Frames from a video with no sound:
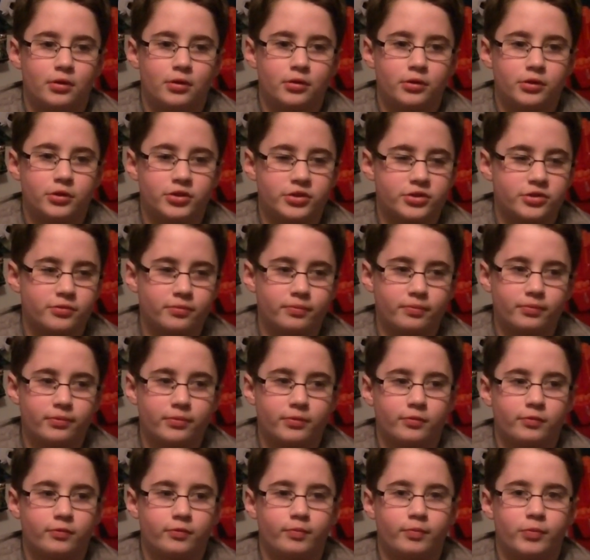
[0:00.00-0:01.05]
just
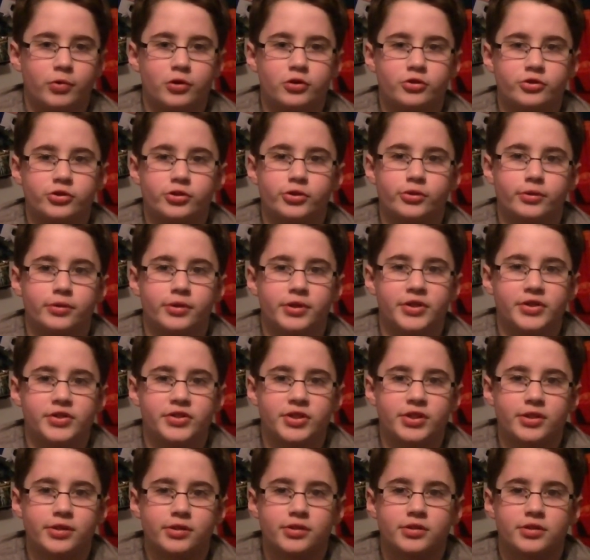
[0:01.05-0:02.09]
some personal
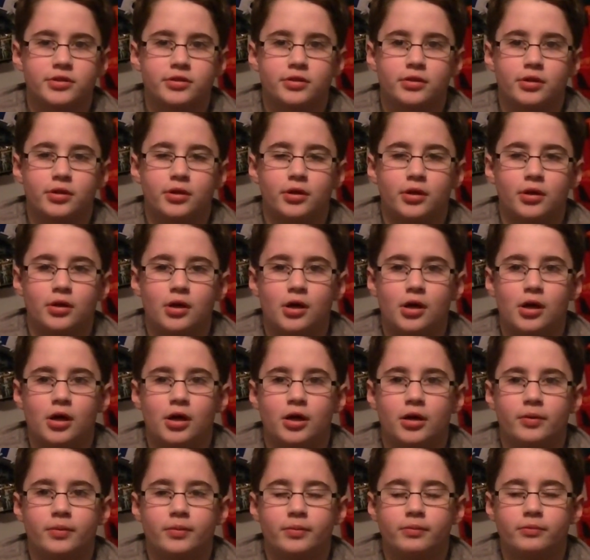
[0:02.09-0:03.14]
reasons.
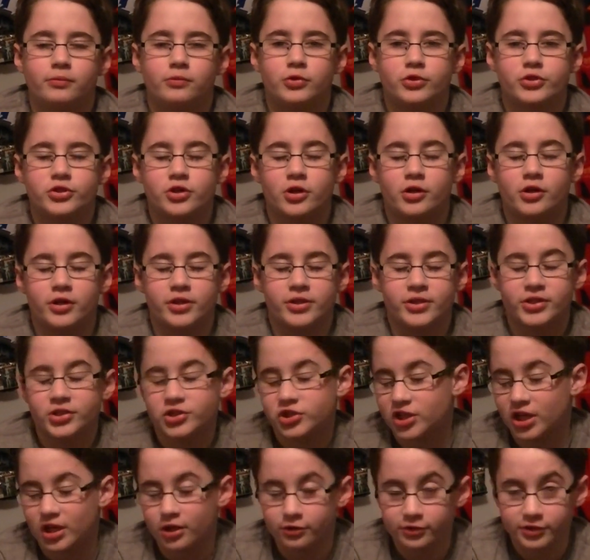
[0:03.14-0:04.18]
Um, we're starting this
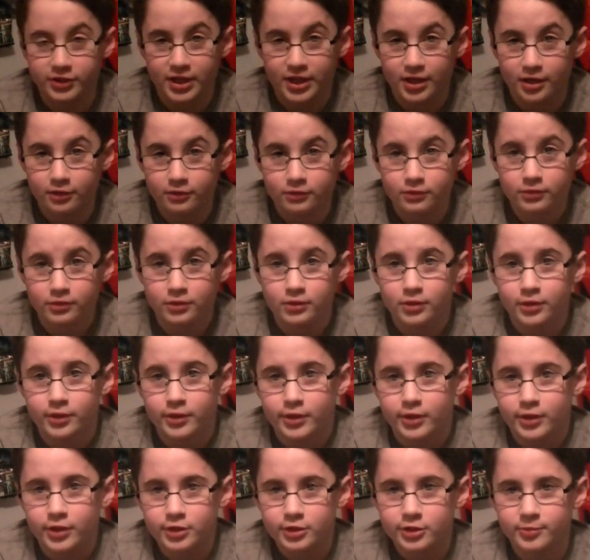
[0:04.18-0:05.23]
channel now
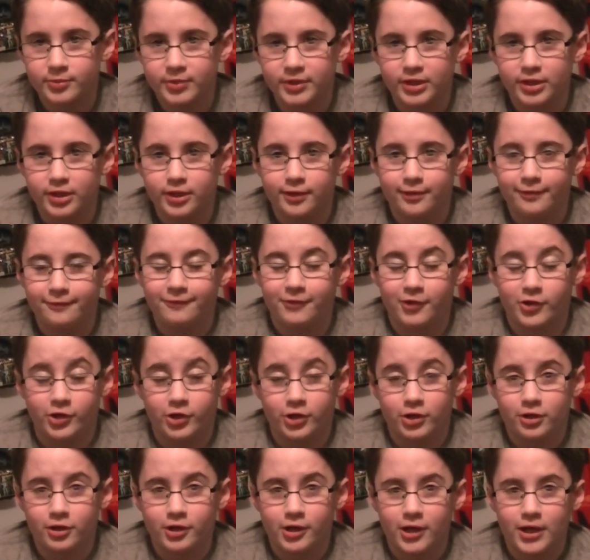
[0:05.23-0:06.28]
to be
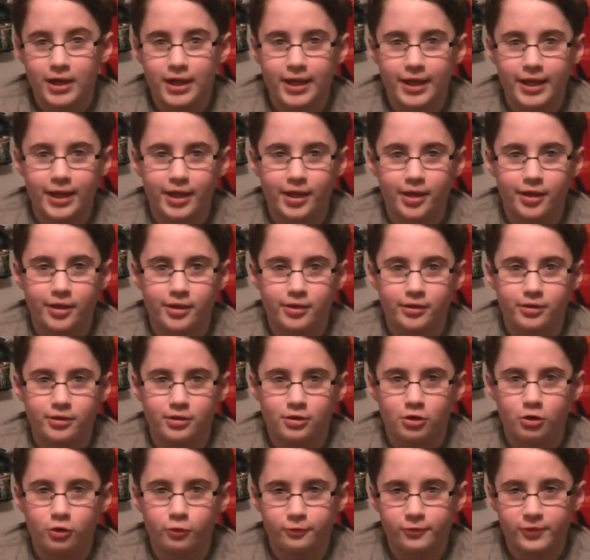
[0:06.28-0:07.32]
funner and
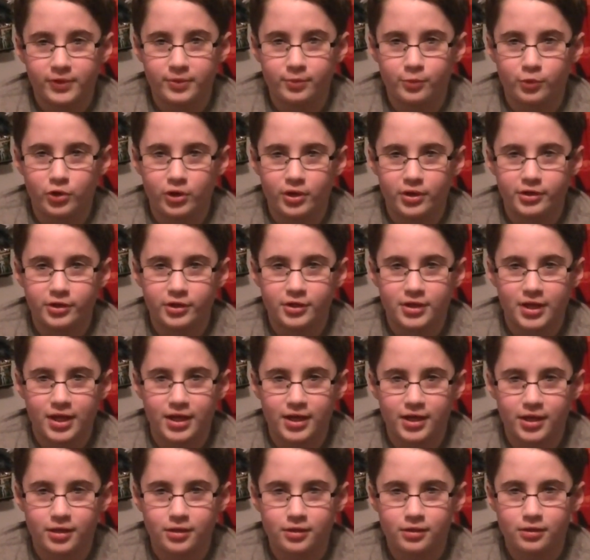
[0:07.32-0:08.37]
hopefully more
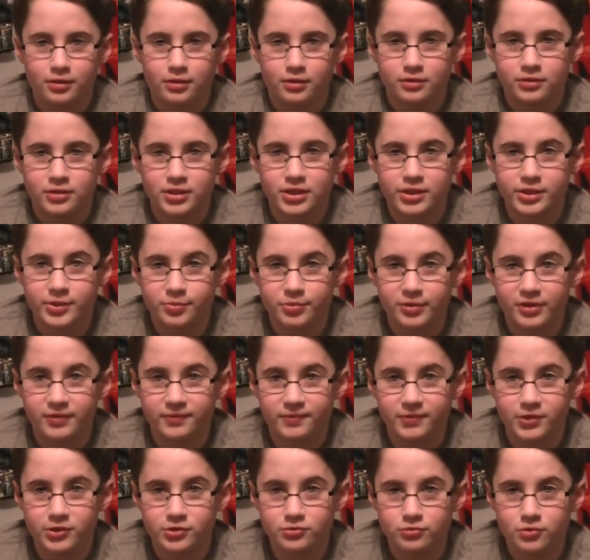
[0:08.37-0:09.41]
entertaining than the
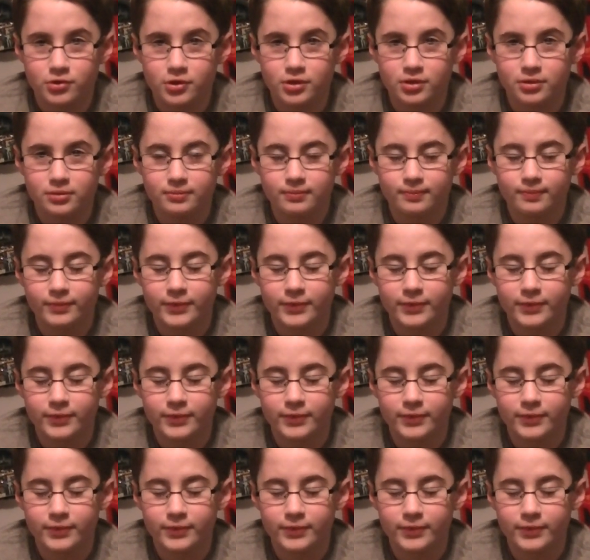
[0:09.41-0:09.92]
previous one.